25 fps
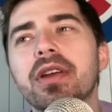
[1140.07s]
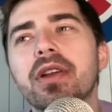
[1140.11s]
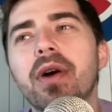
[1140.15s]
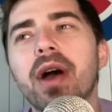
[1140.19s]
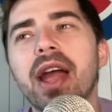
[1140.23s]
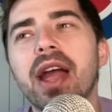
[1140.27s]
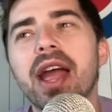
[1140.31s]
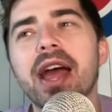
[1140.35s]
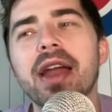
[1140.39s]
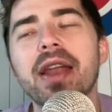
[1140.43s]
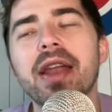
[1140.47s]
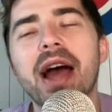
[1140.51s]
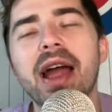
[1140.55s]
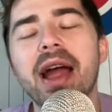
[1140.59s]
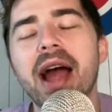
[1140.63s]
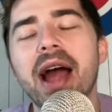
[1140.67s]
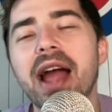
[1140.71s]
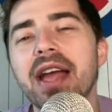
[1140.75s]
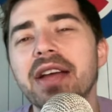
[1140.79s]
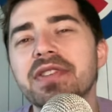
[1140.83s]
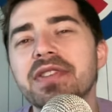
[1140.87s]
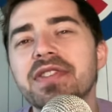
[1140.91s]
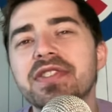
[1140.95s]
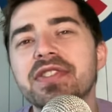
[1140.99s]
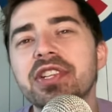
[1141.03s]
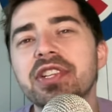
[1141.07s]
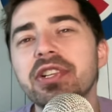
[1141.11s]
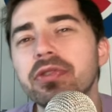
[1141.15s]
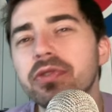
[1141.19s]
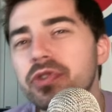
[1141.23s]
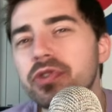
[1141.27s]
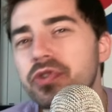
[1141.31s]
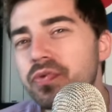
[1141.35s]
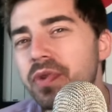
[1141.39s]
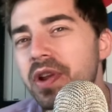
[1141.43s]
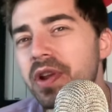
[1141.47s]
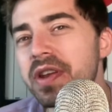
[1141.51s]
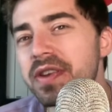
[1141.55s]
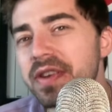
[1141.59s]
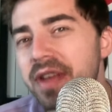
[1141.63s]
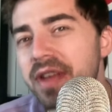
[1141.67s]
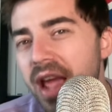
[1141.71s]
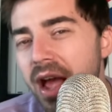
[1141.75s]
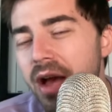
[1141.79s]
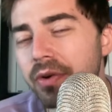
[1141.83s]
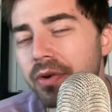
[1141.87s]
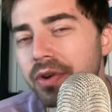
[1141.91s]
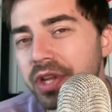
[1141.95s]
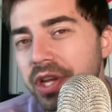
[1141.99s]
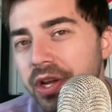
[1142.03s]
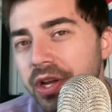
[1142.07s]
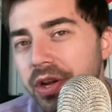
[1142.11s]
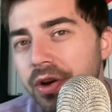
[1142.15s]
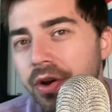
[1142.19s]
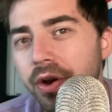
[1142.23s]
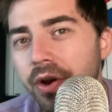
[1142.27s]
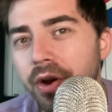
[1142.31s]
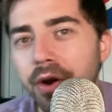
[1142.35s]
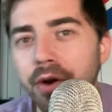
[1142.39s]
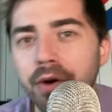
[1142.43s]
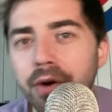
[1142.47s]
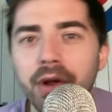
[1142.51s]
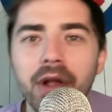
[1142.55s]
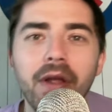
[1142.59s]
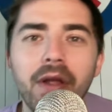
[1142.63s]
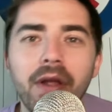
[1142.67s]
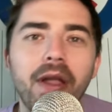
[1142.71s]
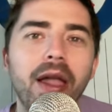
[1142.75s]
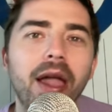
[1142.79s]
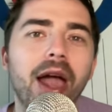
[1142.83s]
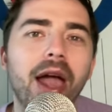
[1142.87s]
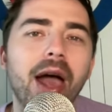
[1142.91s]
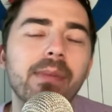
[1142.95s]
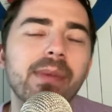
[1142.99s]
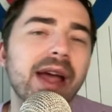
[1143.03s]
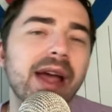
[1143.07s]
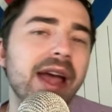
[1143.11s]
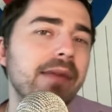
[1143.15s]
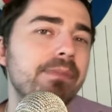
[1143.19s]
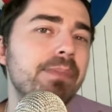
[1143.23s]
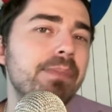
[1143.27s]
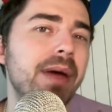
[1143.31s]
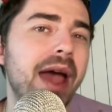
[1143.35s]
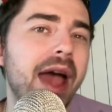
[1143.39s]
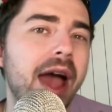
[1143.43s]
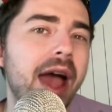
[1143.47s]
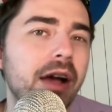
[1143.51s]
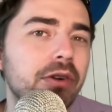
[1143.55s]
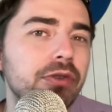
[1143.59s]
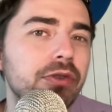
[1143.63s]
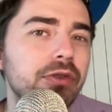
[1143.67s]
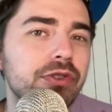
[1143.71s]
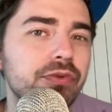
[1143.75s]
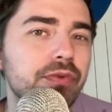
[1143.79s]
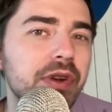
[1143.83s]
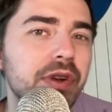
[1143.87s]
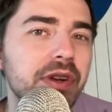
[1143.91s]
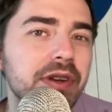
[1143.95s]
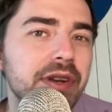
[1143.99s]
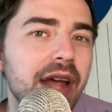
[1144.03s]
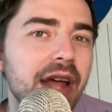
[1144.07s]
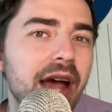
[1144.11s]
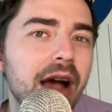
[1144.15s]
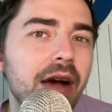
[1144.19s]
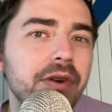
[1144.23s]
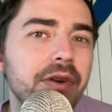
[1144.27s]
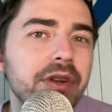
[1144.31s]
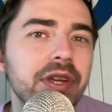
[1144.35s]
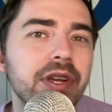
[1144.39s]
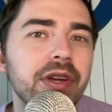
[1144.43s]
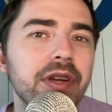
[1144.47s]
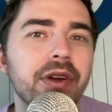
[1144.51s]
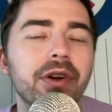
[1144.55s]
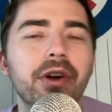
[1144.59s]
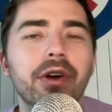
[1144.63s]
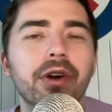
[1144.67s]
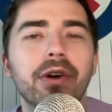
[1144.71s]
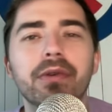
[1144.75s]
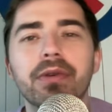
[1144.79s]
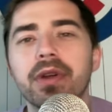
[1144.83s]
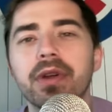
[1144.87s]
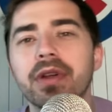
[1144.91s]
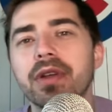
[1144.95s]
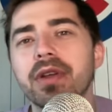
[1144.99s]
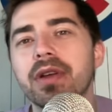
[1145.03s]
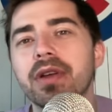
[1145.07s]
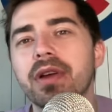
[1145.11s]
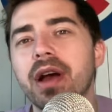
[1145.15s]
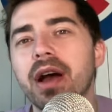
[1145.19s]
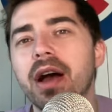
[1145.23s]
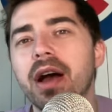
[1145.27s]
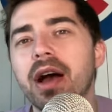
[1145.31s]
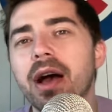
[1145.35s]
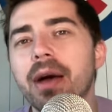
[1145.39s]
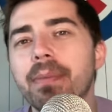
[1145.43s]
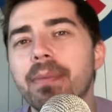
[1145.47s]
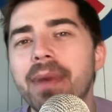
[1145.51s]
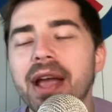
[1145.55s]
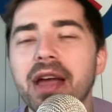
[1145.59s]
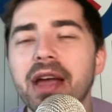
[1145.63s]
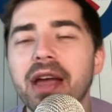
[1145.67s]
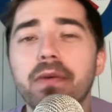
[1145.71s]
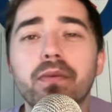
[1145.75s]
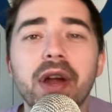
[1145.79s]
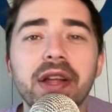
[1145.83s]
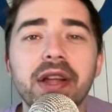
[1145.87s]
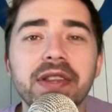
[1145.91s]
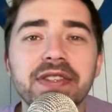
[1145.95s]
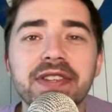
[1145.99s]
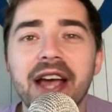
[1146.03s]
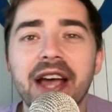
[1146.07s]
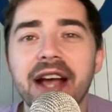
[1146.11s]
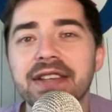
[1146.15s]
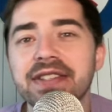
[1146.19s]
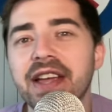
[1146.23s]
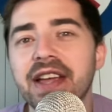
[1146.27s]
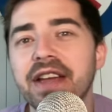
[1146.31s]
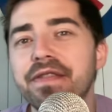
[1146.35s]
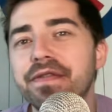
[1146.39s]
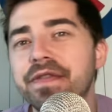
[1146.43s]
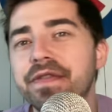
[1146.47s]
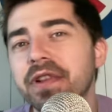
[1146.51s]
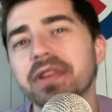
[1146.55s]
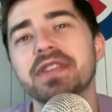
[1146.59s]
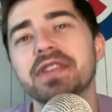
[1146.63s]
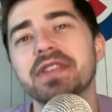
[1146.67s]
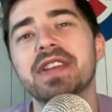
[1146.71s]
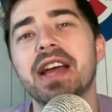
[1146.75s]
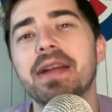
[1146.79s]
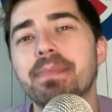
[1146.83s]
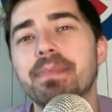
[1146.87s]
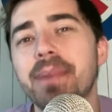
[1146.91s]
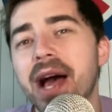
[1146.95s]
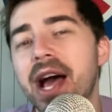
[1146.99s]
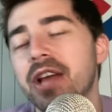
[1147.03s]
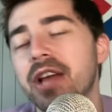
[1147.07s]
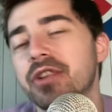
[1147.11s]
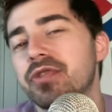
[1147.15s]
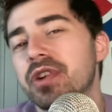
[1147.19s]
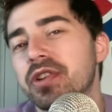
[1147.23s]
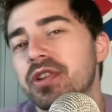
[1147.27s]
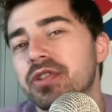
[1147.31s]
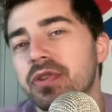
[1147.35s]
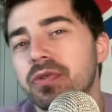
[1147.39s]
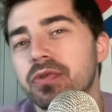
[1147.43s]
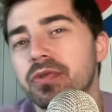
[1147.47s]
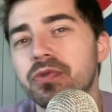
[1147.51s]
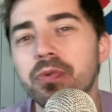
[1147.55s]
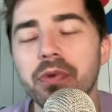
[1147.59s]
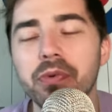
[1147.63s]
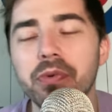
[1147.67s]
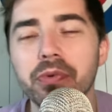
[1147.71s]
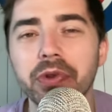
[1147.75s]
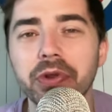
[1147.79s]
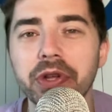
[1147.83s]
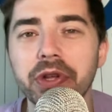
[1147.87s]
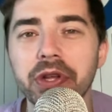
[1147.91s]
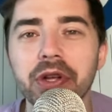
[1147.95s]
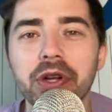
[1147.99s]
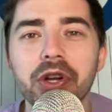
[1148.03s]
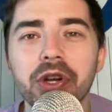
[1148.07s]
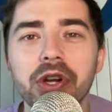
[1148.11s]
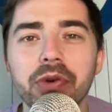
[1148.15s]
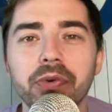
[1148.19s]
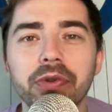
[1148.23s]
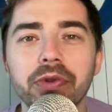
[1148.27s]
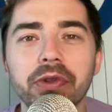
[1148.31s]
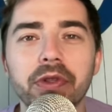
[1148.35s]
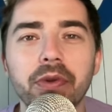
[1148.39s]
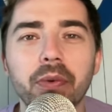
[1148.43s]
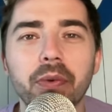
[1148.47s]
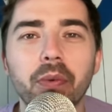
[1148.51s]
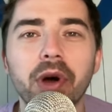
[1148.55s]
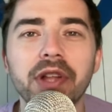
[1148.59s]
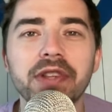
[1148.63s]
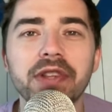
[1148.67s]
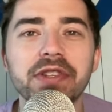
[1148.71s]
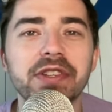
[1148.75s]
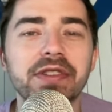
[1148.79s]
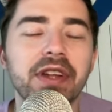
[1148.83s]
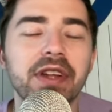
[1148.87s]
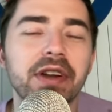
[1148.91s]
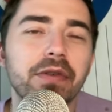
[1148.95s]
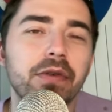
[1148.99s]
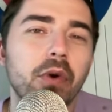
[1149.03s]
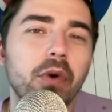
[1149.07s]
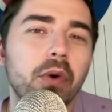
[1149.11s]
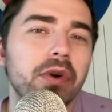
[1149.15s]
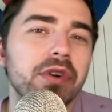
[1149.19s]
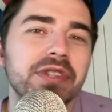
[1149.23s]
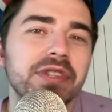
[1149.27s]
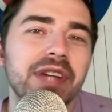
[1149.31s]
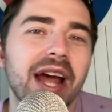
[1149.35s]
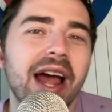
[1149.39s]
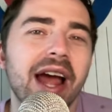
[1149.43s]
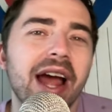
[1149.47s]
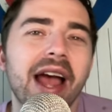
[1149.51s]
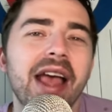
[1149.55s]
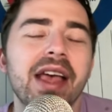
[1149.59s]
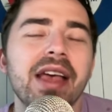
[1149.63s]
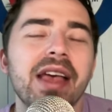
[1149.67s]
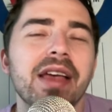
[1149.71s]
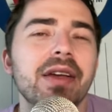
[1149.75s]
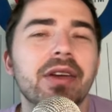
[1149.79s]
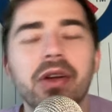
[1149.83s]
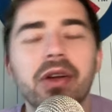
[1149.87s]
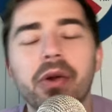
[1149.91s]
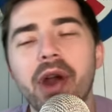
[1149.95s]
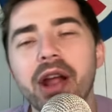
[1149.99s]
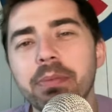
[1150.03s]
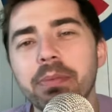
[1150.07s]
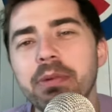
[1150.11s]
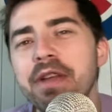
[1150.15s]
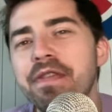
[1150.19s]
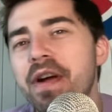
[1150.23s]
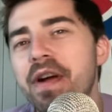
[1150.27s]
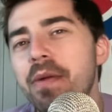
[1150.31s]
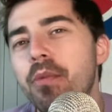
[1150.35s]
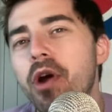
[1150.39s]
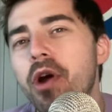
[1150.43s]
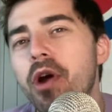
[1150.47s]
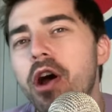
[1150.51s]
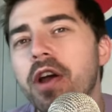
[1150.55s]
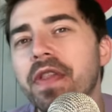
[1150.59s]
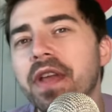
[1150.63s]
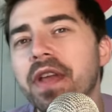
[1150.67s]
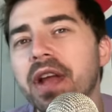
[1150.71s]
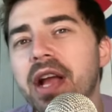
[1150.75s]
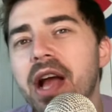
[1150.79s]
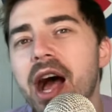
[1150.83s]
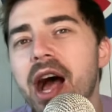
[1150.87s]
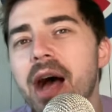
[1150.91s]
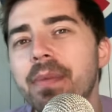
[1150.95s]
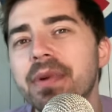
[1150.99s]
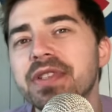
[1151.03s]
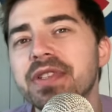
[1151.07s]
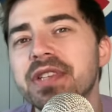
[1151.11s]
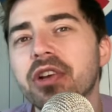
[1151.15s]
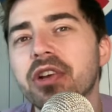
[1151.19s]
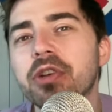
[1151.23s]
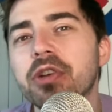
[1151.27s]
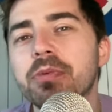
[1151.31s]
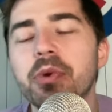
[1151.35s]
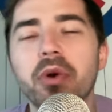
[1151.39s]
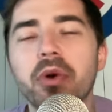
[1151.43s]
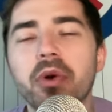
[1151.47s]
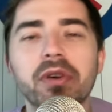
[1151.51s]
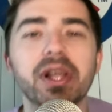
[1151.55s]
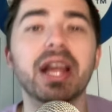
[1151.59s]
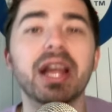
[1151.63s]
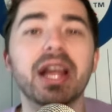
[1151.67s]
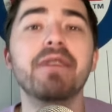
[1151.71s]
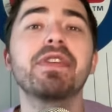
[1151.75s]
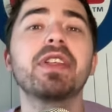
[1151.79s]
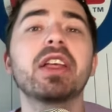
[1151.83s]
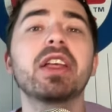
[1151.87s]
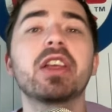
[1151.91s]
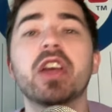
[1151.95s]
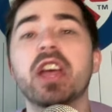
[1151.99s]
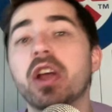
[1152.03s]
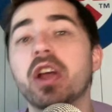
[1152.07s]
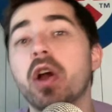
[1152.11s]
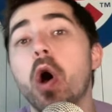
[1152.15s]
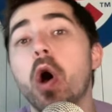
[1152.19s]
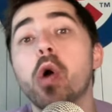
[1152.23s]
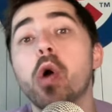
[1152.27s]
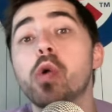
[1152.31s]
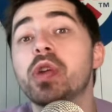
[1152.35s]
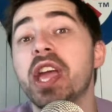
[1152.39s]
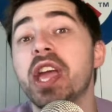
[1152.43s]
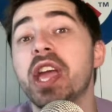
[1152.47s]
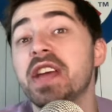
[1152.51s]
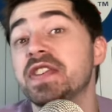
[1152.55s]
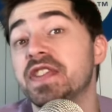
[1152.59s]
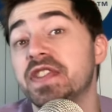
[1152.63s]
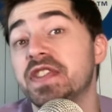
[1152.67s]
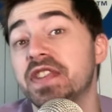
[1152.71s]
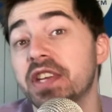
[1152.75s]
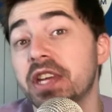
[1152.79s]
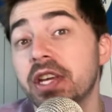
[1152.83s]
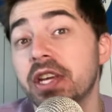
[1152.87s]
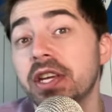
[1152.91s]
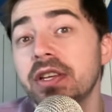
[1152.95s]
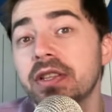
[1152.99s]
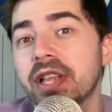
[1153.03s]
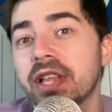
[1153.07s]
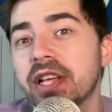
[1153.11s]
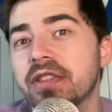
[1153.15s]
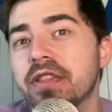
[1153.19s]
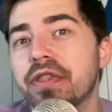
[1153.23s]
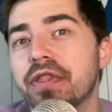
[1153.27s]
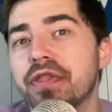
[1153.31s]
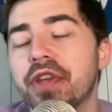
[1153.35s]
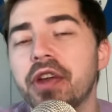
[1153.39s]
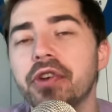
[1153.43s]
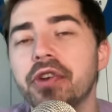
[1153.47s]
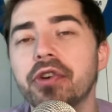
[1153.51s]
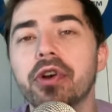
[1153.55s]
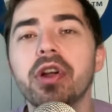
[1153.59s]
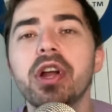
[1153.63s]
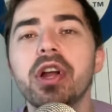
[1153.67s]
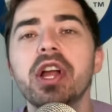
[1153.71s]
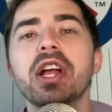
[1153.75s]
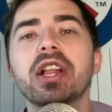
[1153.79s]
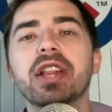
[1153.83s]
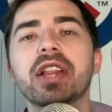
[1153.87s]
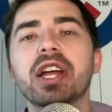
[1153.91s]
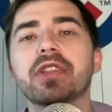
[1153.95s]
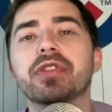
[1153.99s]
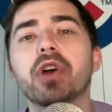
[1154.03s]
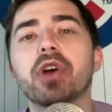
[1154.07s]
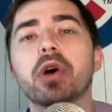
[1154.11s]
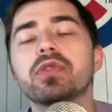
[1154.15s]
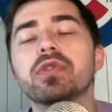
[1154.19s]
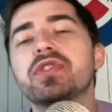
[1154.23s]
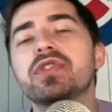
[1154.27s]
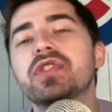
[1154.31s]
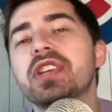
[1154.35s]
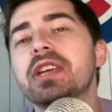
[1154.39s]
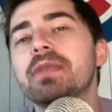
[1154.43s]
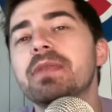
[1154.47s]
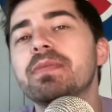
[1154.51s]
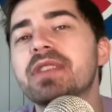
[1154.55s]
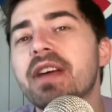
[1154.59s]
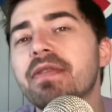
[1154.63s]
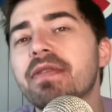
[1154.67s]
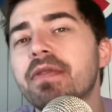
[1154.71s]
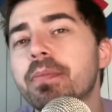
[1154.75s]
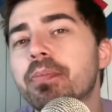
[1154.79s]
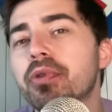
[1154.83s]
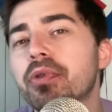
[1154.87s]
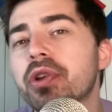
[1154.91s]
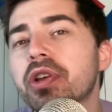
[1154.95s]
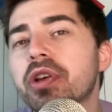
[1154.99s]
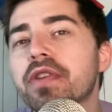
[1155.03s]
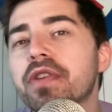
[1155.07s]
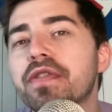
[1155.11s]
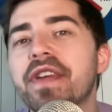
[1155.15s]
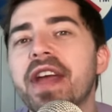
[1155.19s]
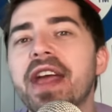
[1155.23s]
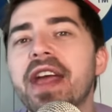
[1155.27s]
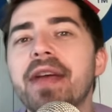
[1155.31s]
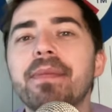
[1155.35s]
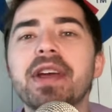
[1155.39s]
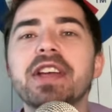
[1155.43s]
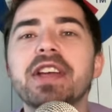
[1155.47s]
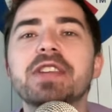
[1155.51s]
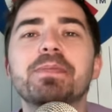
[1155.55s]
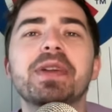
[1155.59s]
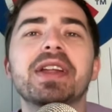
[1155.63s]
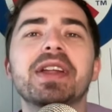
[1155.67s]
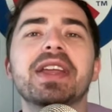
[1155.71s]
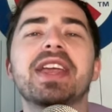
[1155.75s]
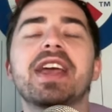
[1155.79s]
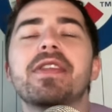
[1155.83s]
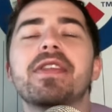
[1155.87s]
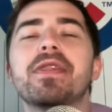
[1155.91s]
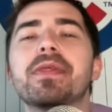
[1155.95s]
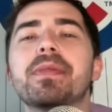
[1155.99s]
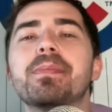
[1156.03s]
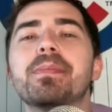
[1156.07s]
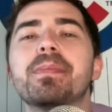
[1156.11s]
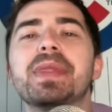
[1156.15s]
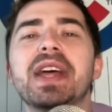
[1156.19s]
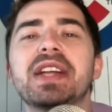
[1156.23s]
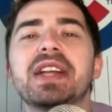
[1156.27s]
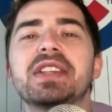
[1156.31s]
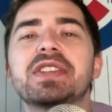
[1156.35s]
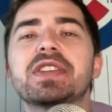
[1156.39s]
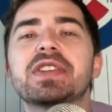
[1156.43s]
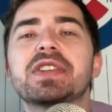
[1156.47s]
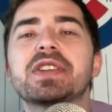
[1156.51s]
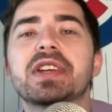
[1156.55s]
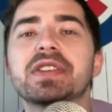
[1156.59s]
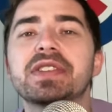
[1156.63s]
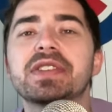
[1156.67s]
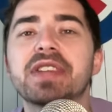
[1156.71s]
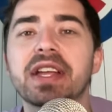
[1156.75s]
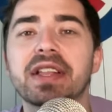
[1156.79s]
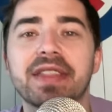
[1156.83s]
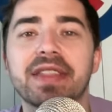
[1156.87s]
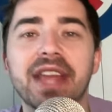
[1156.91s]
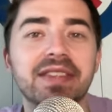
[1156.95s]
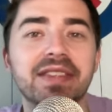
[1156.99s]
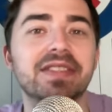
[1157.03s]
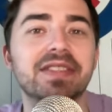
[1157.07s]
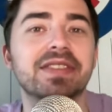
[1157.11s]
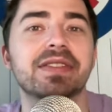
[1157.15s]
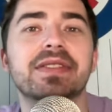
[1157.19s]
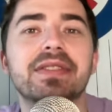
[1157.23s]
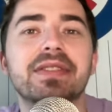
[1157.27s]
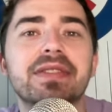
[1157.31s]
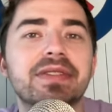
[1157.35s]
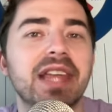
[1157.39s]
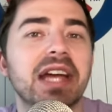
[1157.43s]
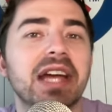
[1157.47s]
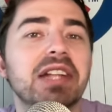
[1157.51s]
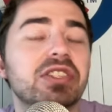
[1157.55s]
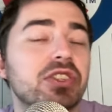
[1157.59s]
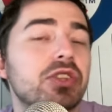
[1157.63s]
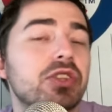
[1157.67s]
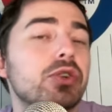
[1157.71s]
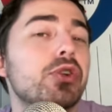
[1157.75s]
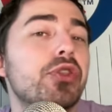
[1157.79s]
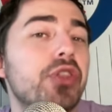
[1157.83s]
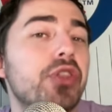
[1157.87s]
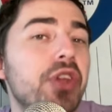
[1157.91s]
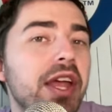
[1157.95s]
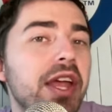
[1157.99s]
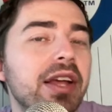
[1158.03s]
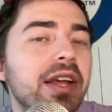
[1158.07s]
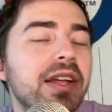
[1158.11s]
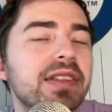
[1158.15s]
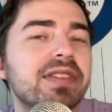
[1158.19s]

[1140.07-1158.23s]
know I had I, I had Steelers written down here um, I had Packers written down here um, I had Red Sox, I had Phillies, I had Padres. Those were really, really the ones. And then, of course, I, correct me if I'm wrong in the comments. I could be wrong. Like I feel like like OKC, like the Thunder, like those teams have a pretty good fan base. But again, that's just because like that's that's their thing.